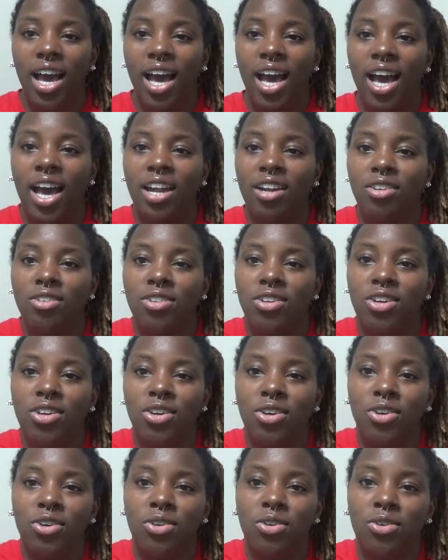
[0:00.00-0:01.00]
I don't
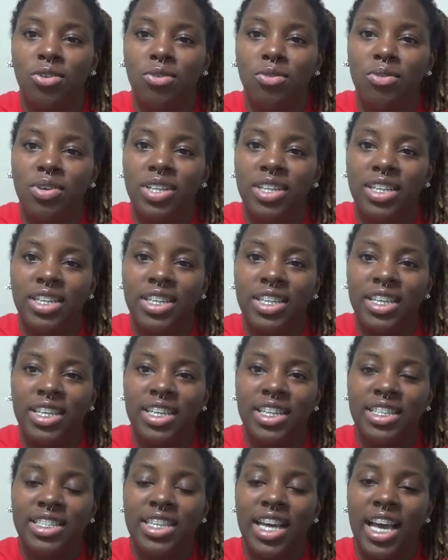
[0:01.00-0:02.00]
know what it is.